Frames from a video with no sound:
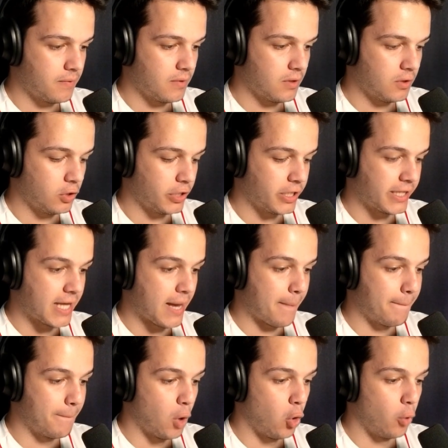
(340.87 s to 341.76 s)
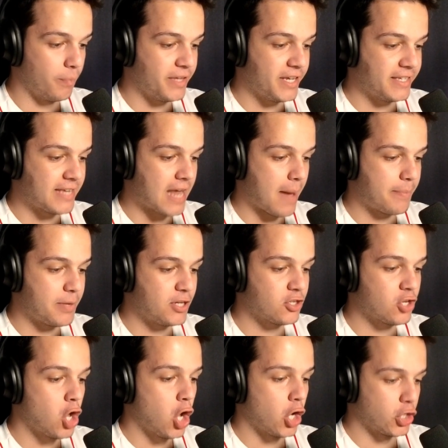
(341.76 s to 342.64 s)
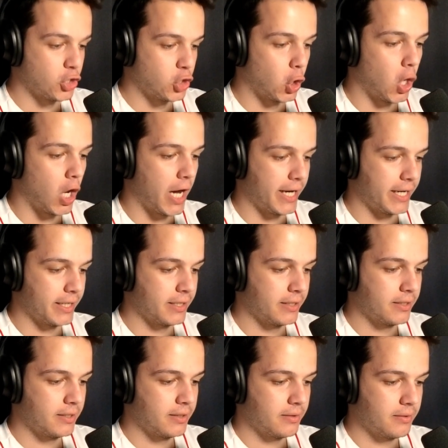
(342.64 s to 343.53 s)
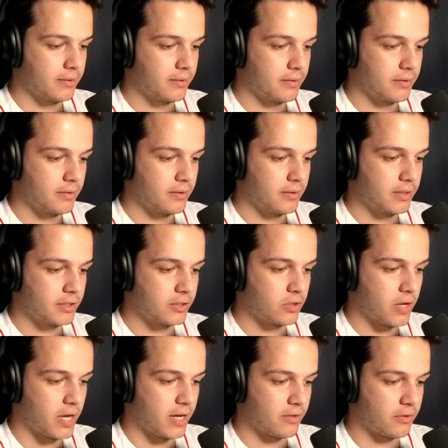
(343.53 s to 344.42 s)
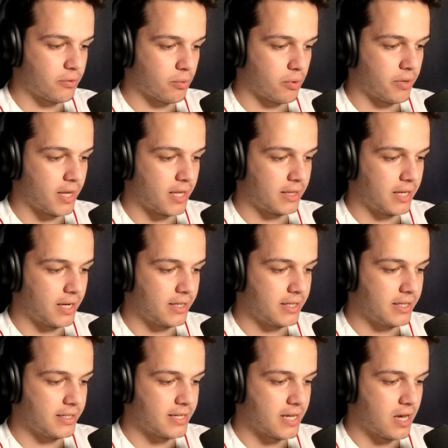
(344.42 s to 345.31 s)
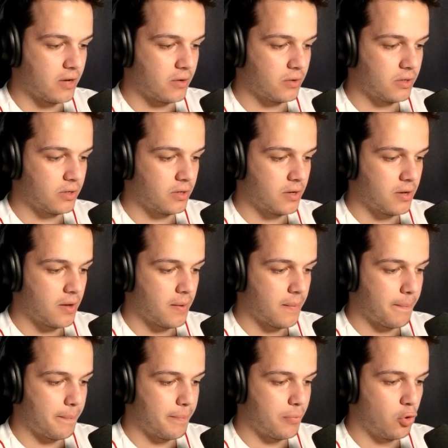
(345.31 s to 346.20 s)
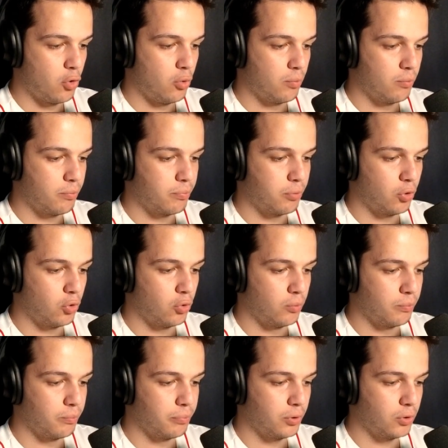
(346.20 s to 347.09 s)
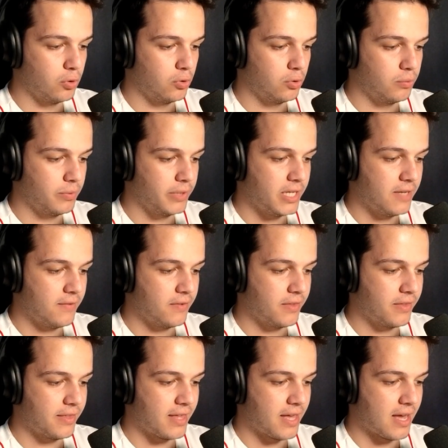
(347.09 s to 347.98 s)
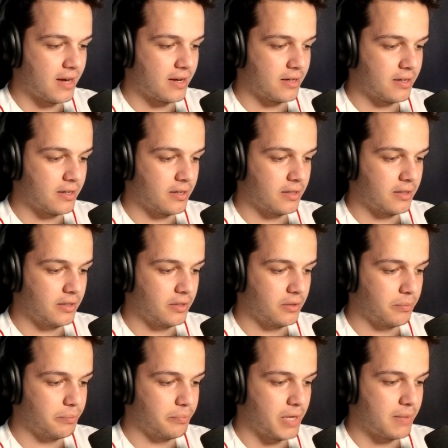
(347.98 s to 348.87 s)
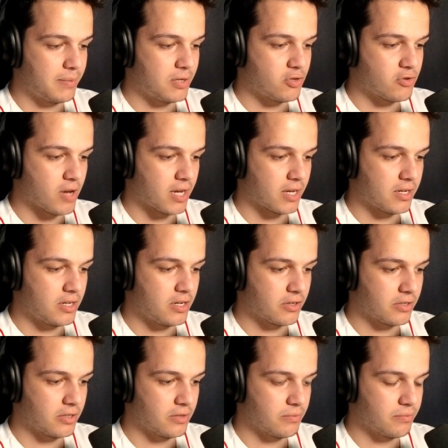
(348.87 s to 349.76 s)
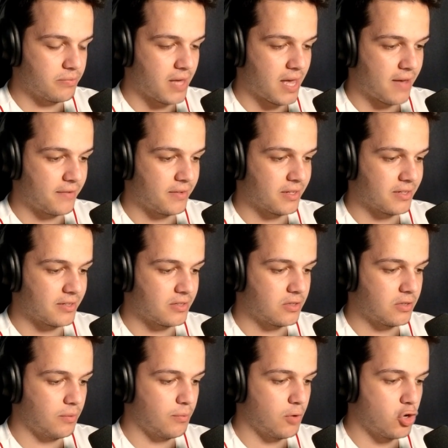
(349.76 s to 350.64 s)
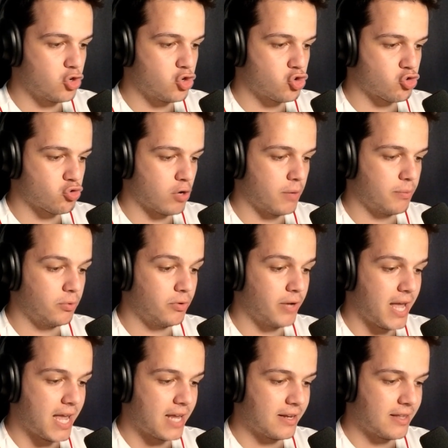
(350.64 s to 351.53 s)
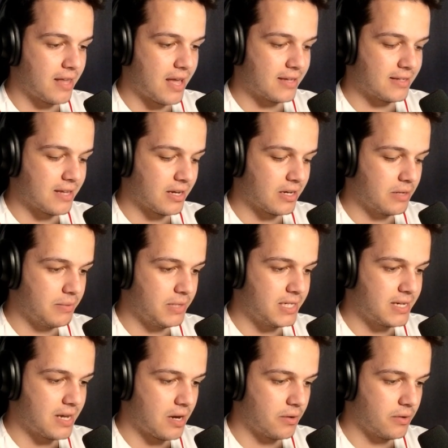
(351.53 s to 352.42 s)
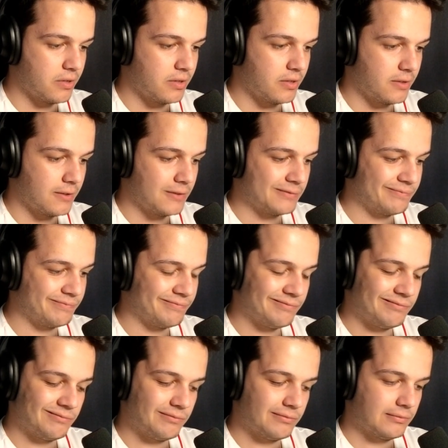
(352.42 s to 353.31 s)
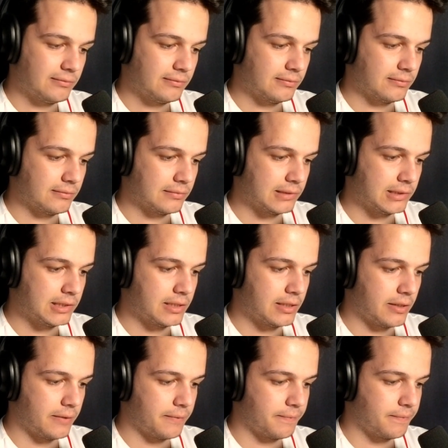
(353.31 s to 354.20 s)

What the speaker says: Look at that. Boom. These zappies gone. Let's go ahead and throw that lightning down. Boom, boom, boom. Even that little baby dragon here going to have some trouble. And is that going to be tower? Okay.